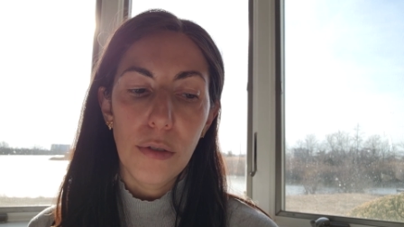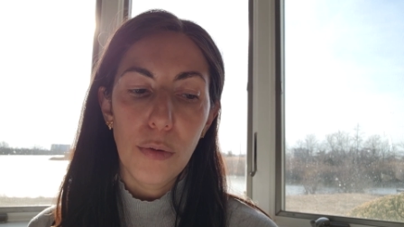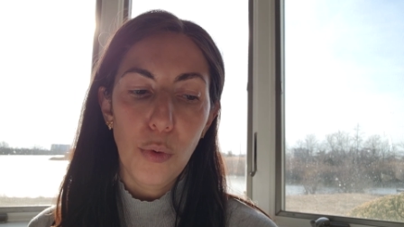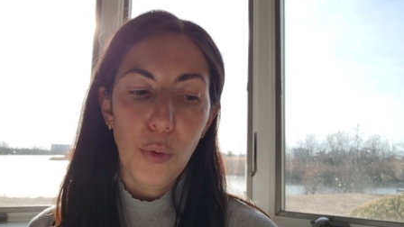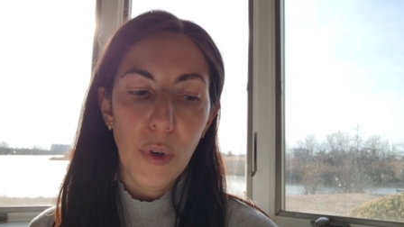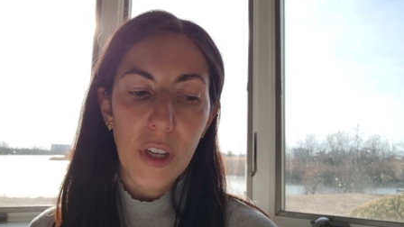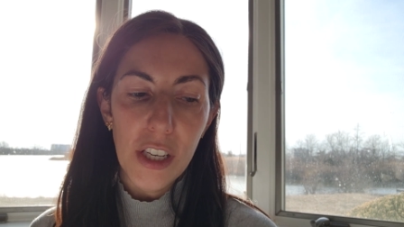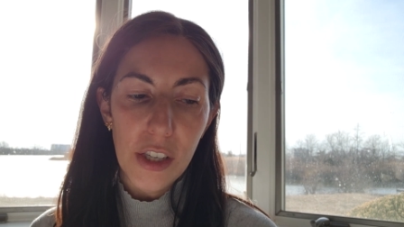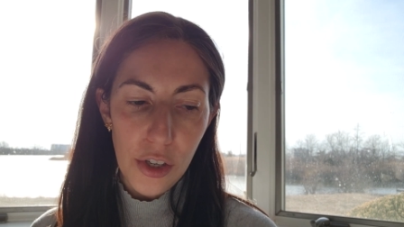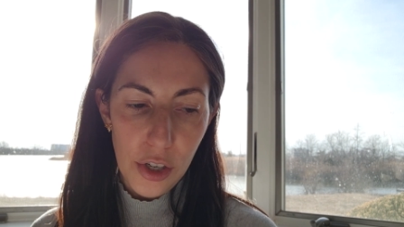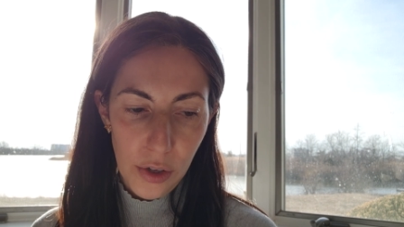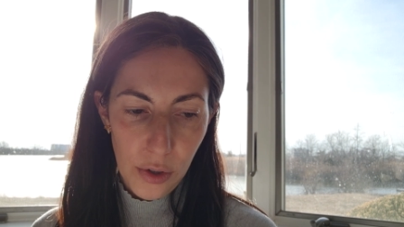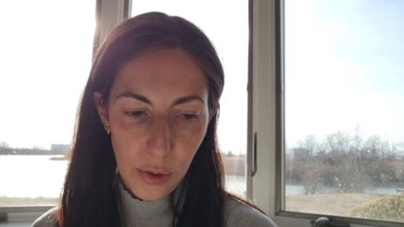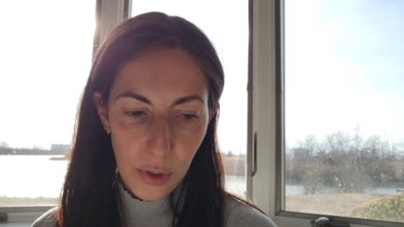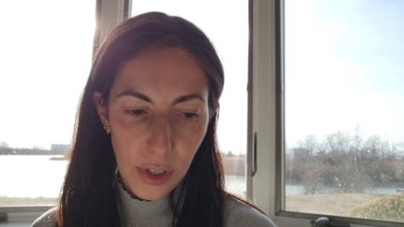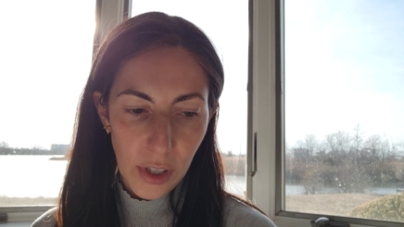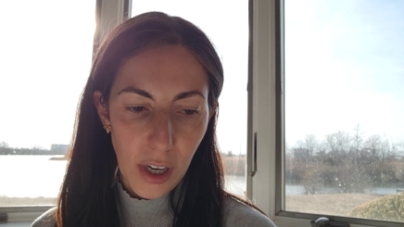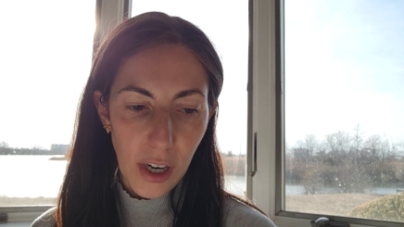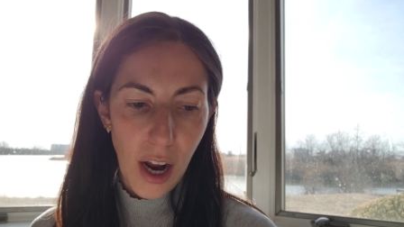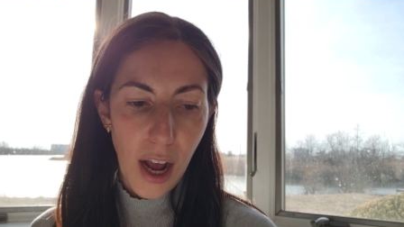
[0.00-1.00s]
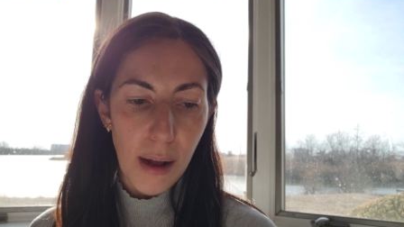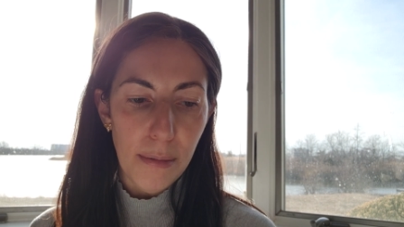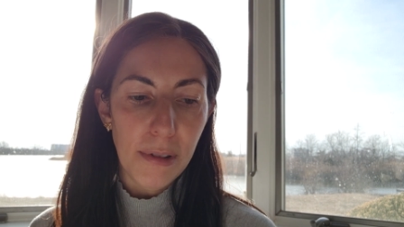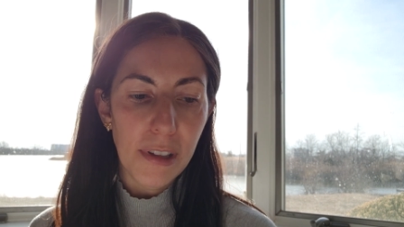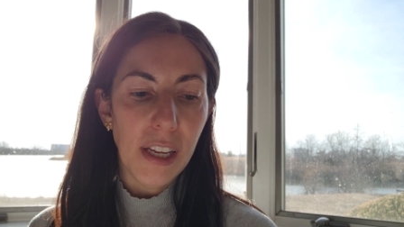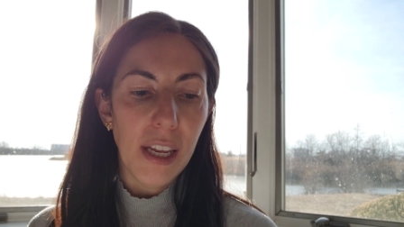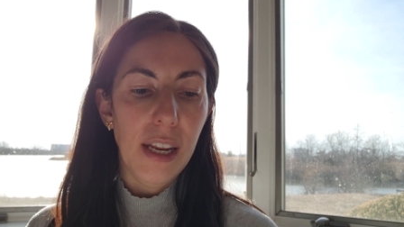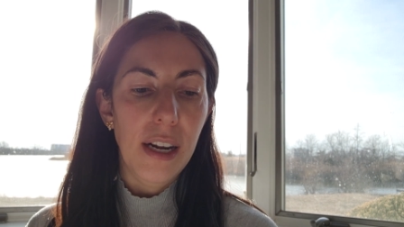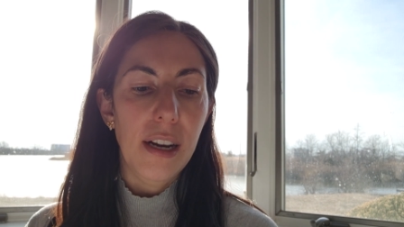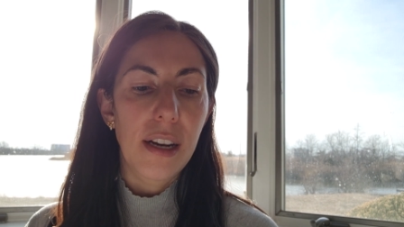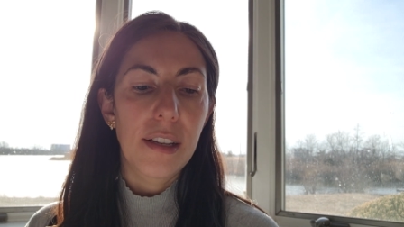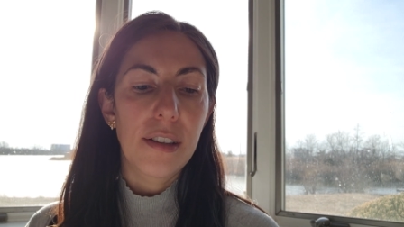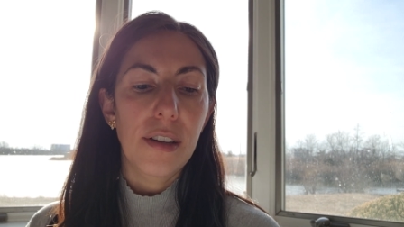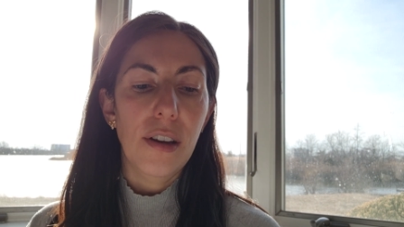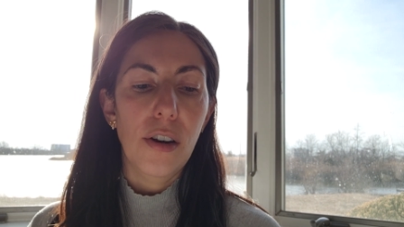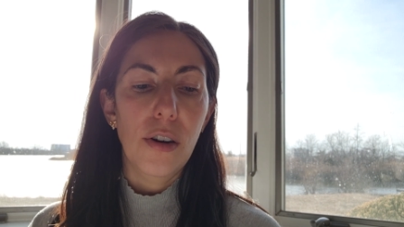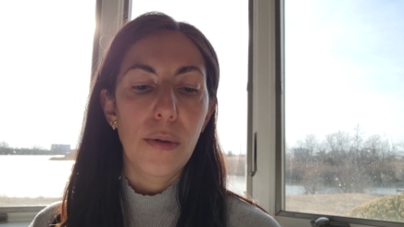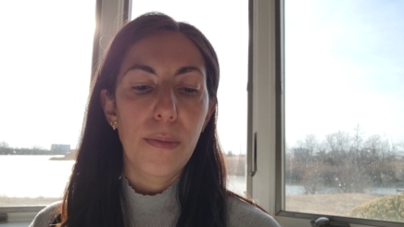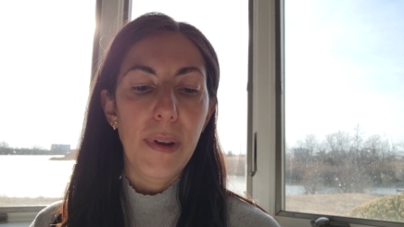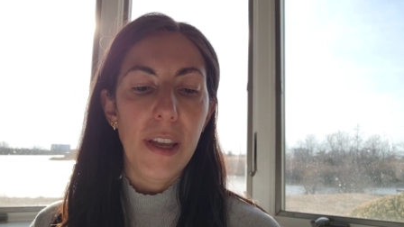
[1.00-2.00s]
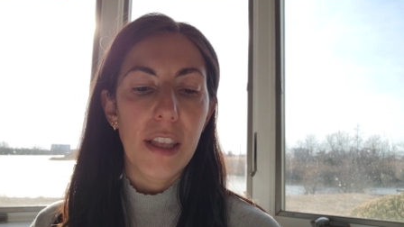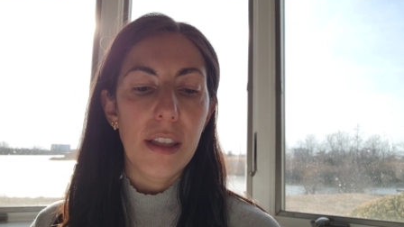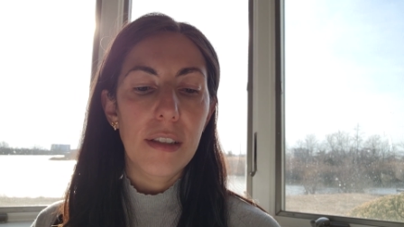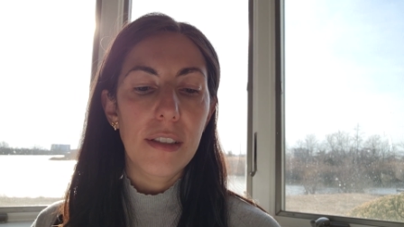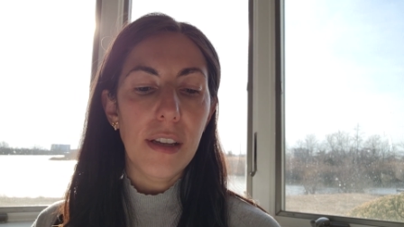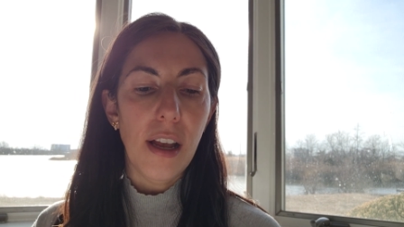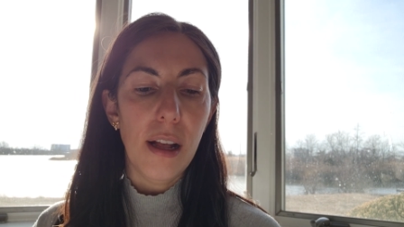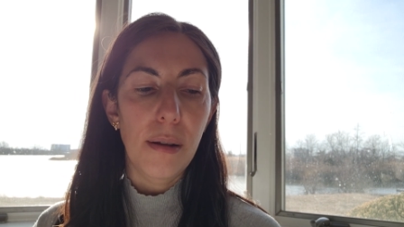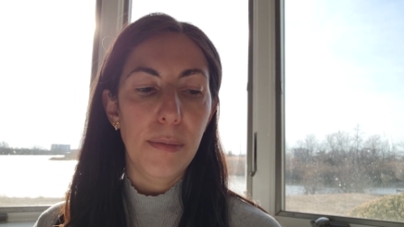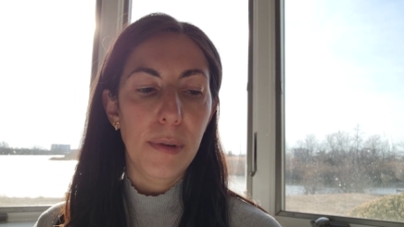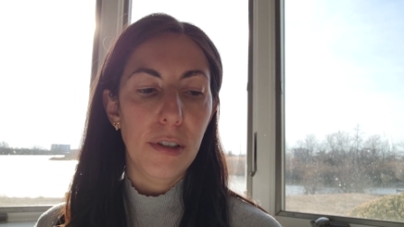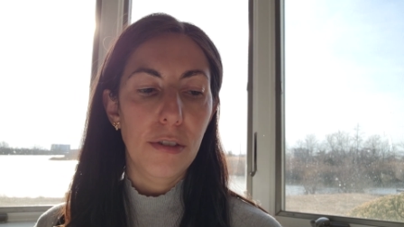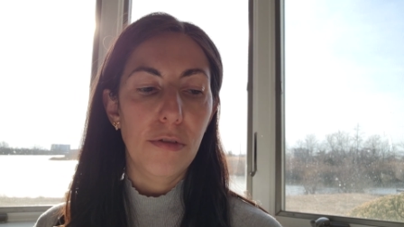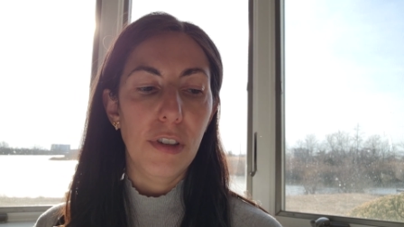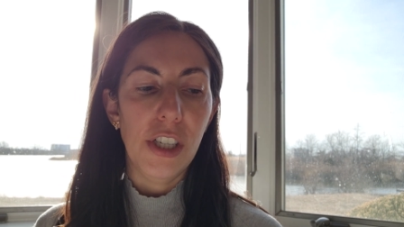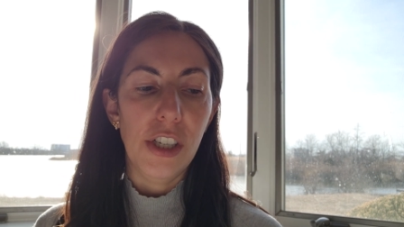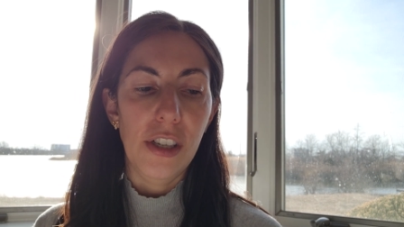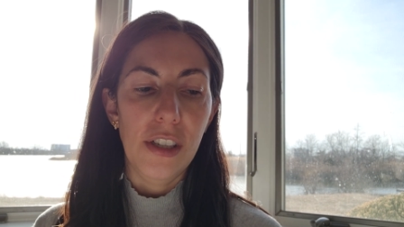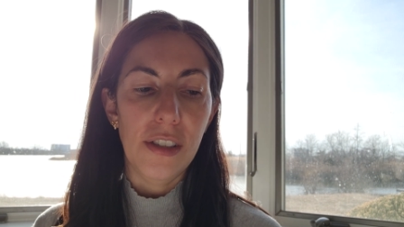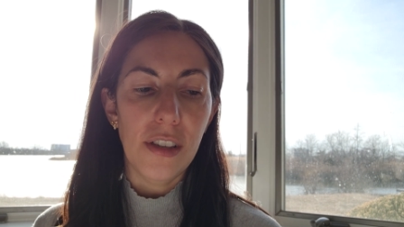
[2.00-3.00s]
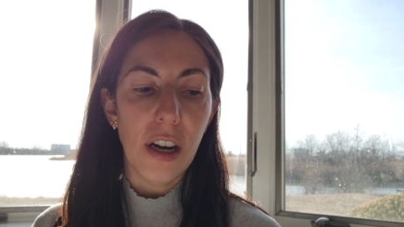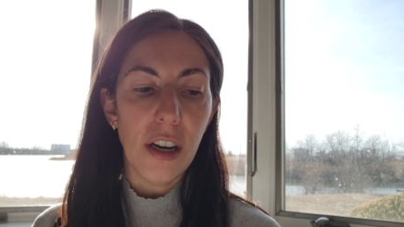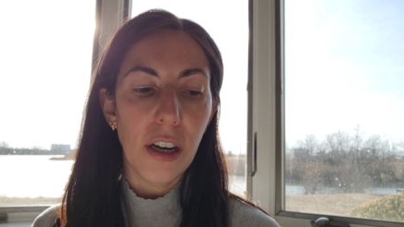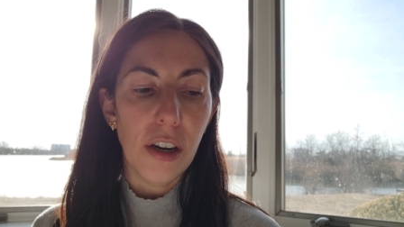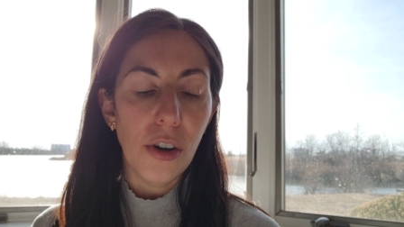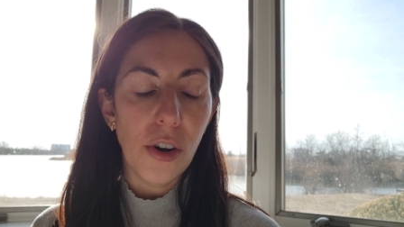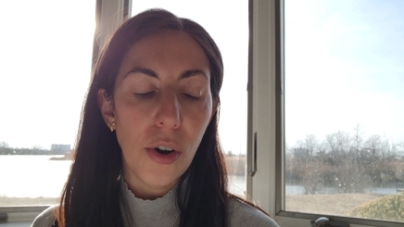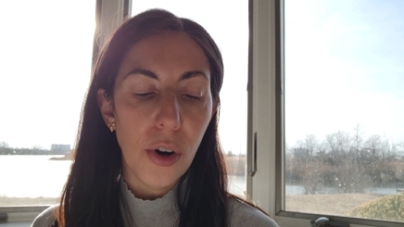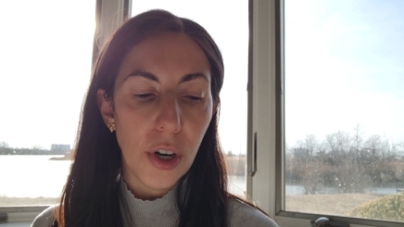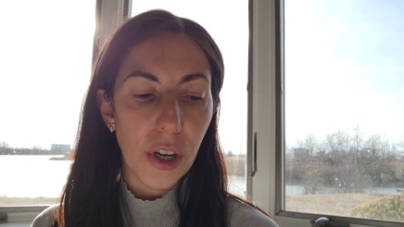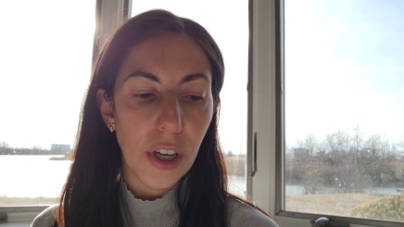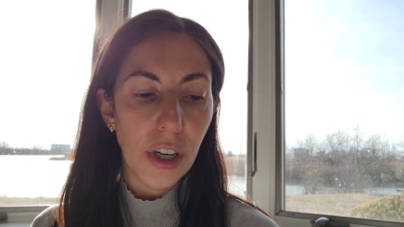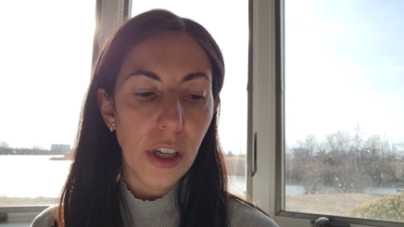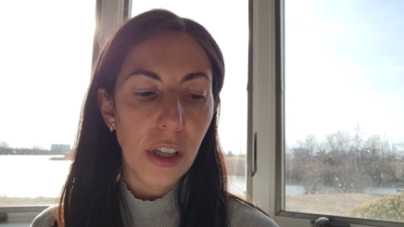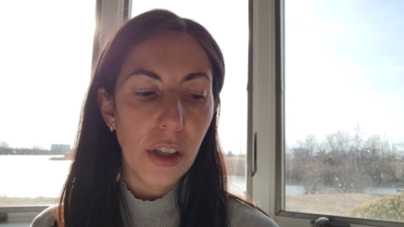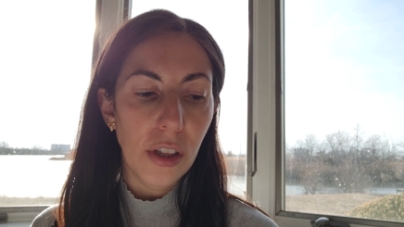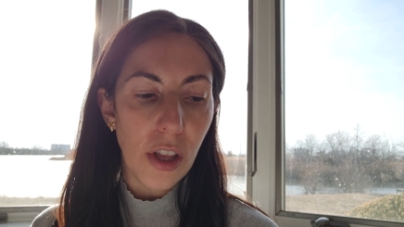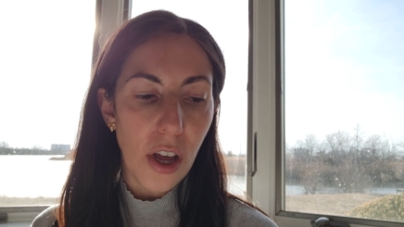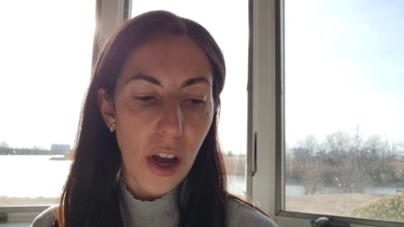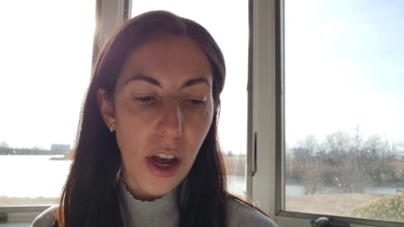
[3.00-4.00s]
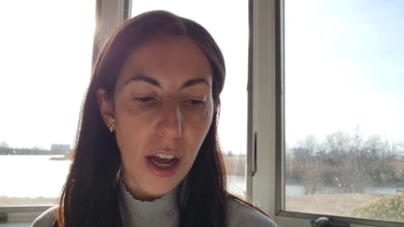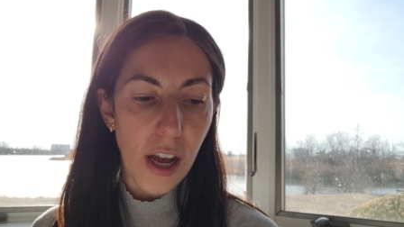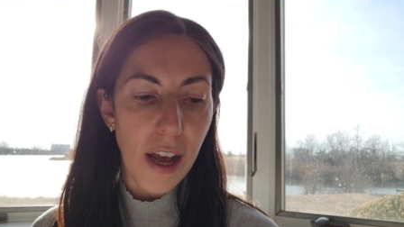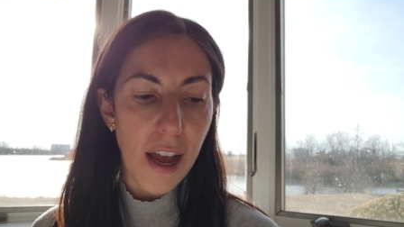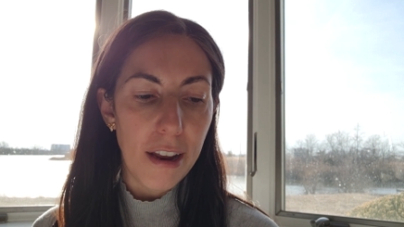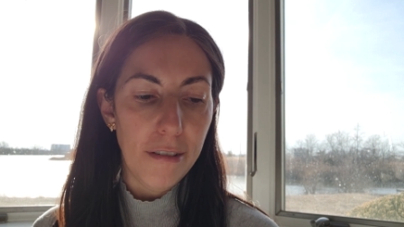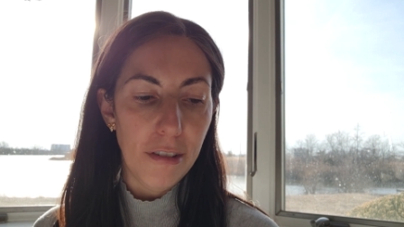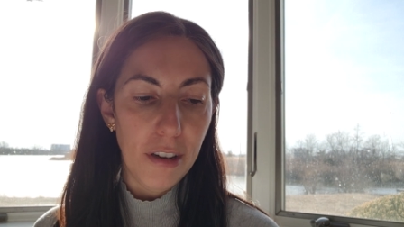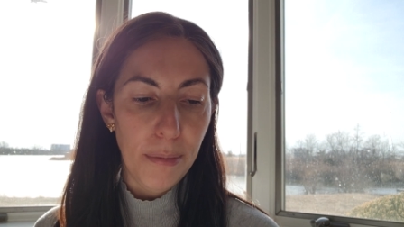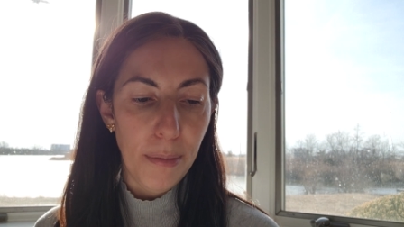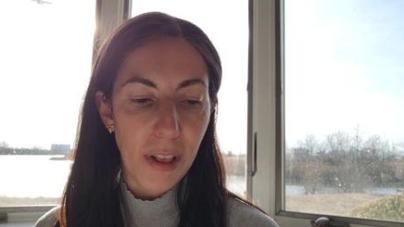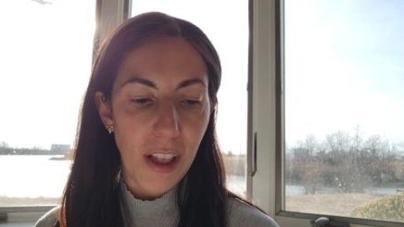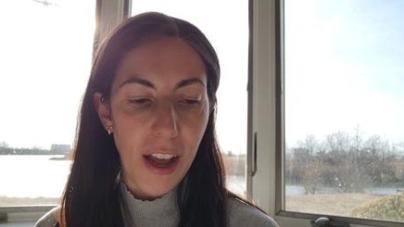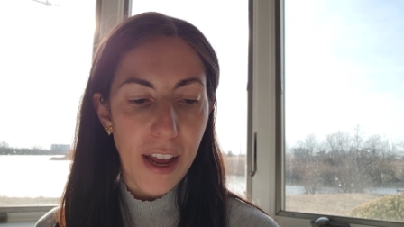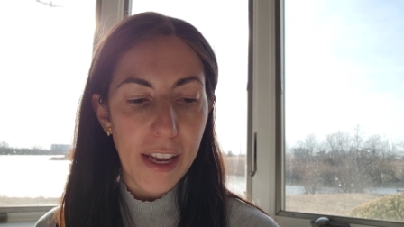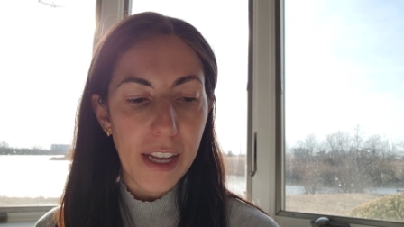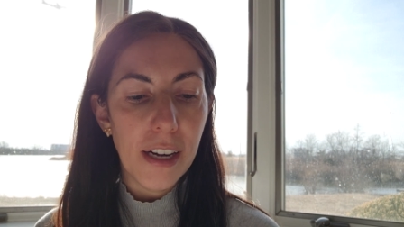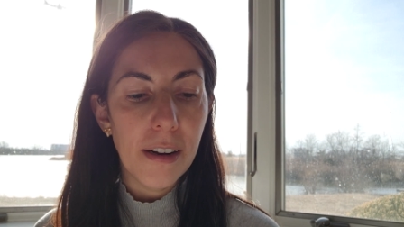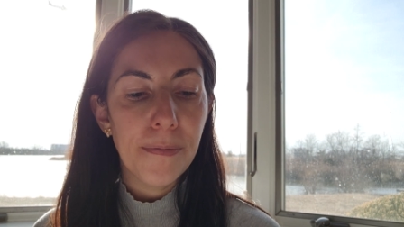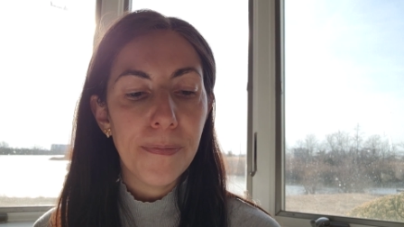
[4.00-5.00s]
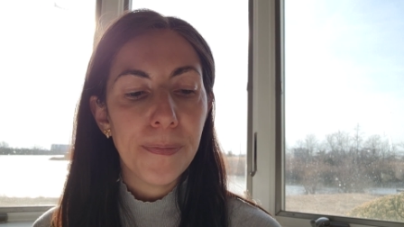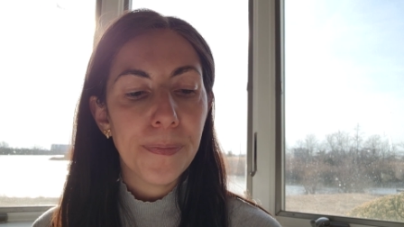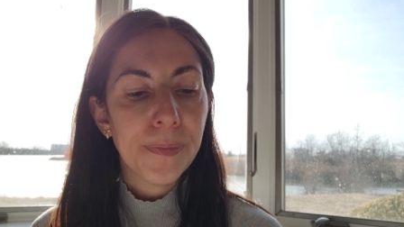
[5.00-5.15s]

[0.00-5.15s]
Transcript: "We Jews are obligated to obey the Talmud, which is our oral law," I replied.